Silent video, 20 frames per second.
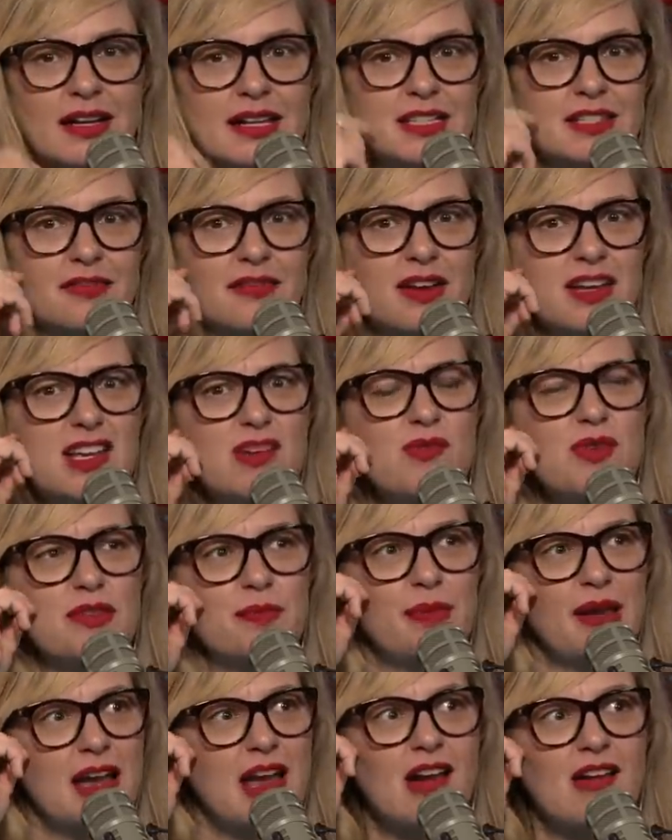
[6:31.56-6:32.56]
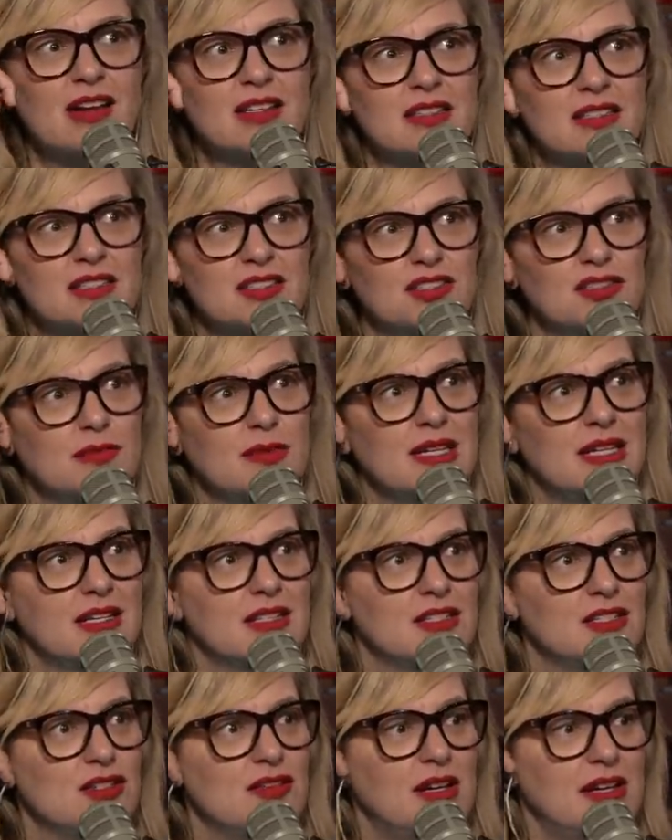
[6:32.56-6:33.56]
It's funny with parents too
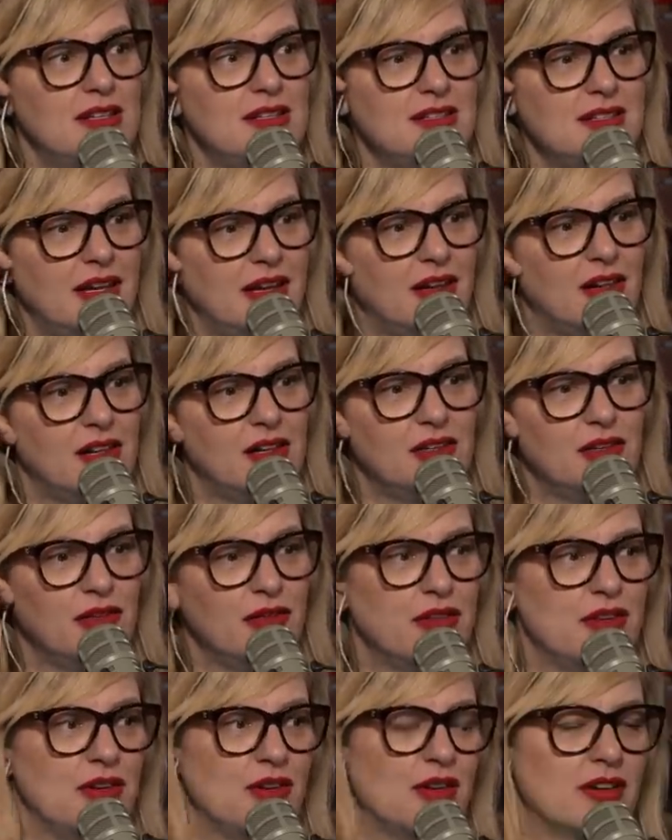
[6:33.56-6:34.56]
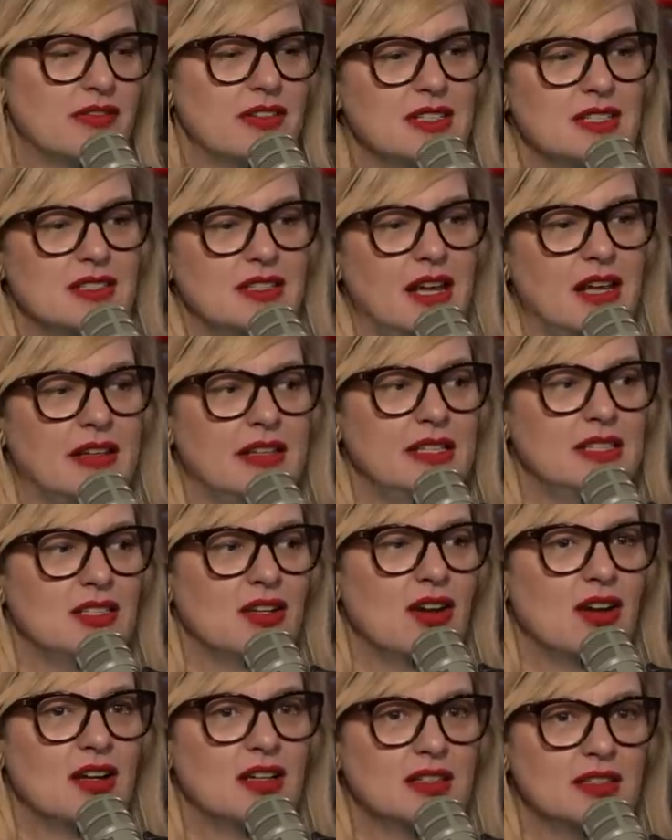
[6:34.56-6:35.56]
because you can tell who the nervous Nellies
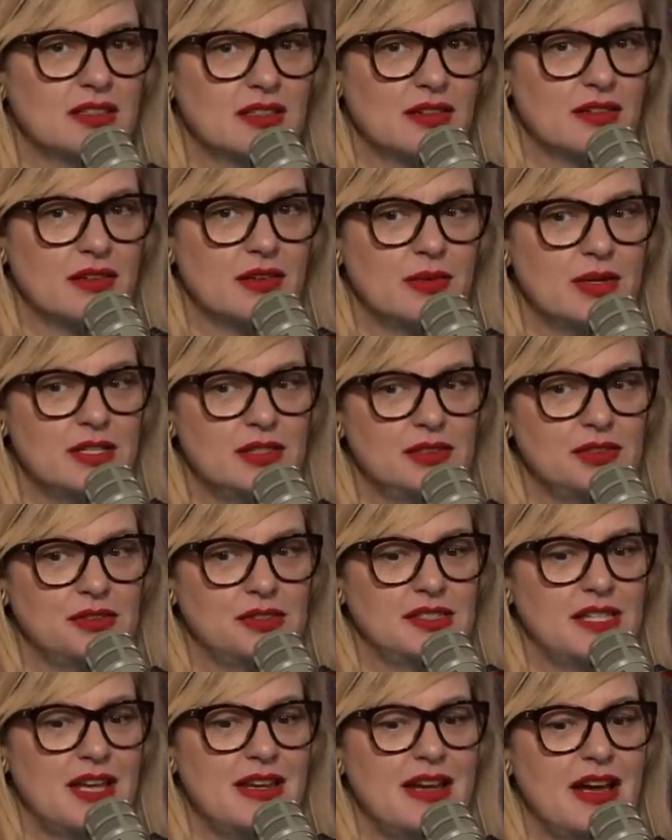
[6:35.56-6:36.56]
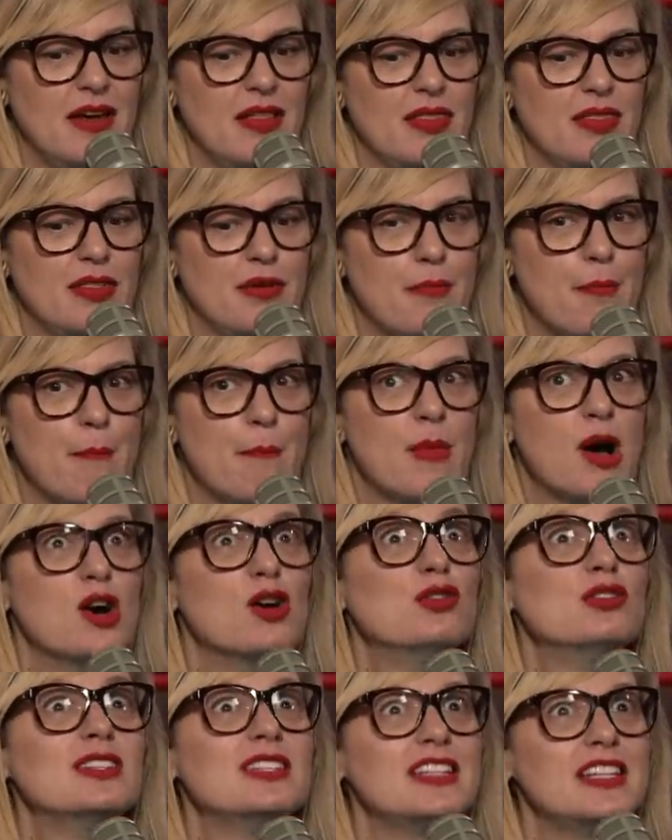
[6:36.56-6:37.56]
are because they're the ones who send out the
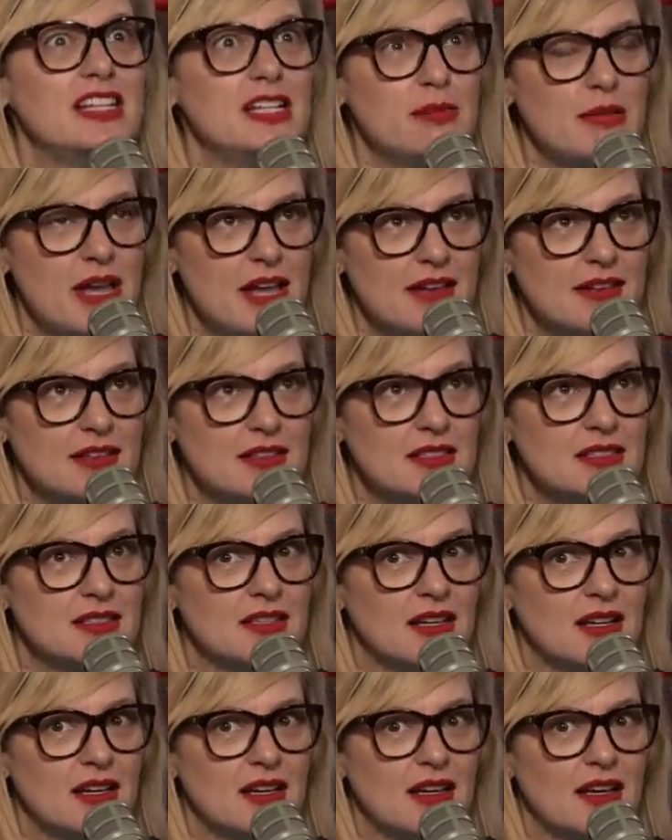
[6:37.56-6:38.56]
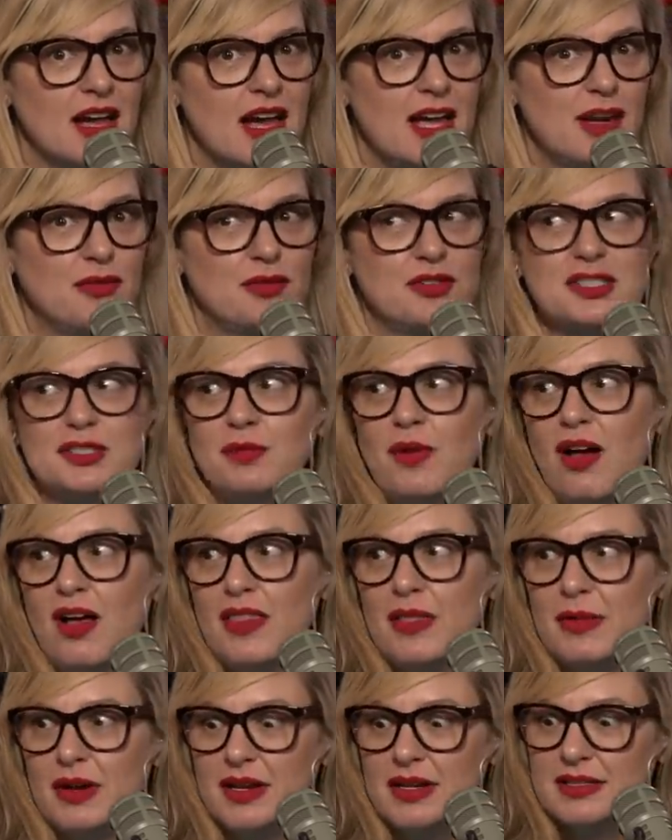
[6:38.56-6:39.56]
most emails and
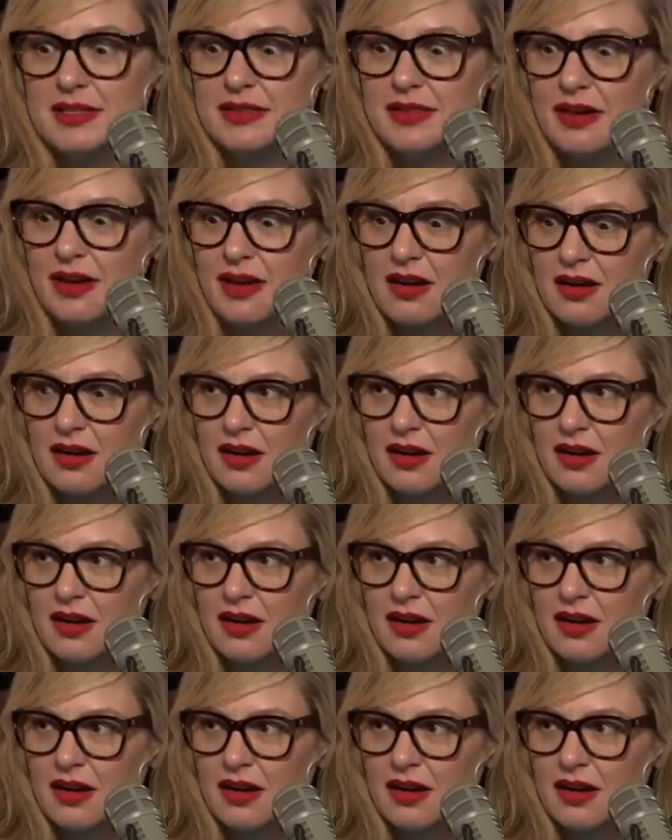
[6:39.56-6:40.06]
respond. Them. Is it there?